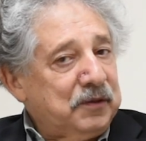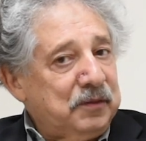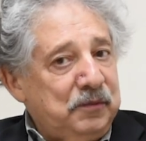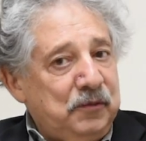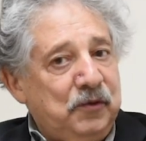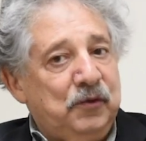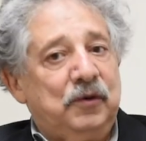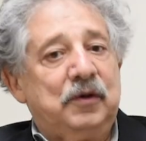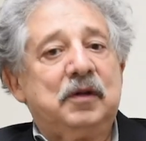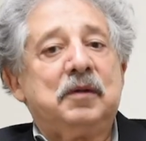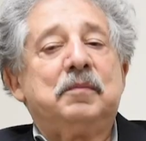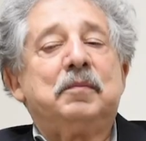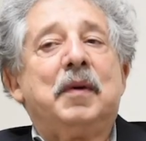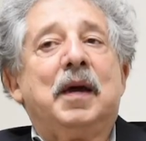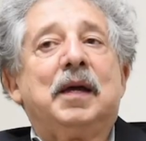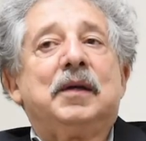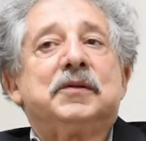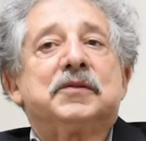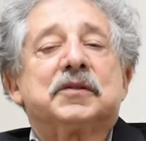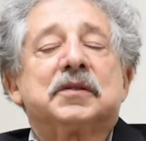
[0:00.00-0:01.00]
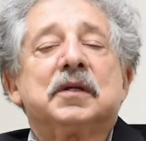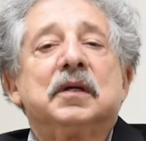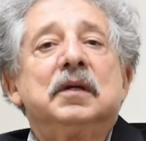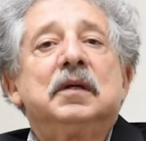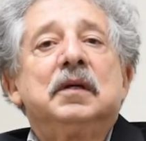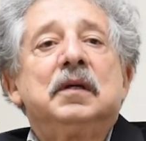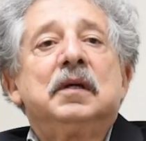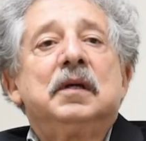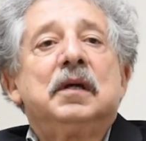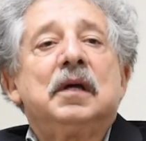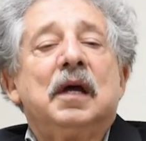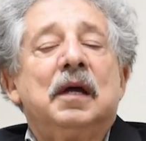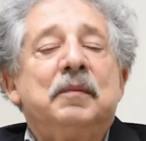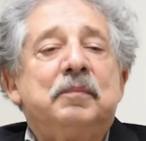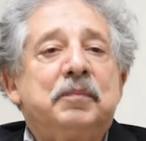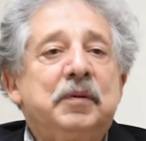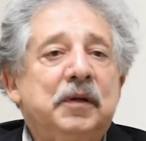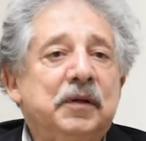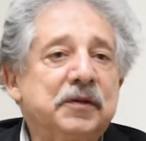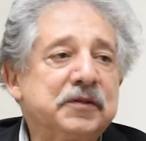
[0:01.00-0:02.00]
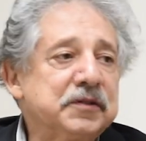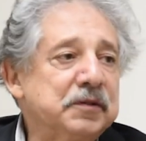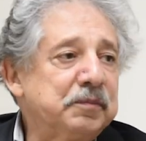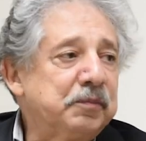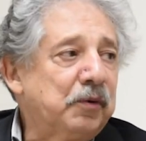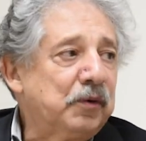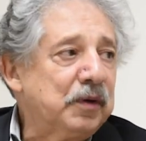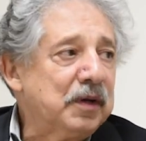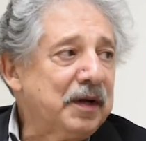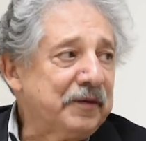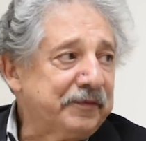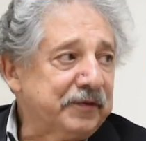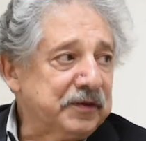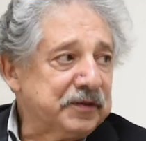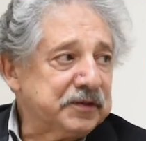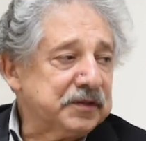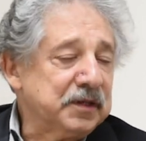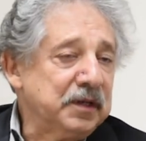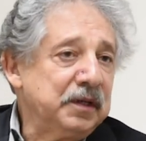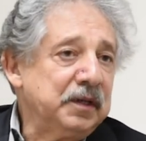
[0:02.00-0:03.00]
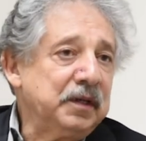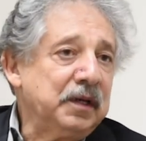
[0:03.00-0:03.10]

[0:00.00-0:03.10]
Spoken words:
community-based and peer support efforts,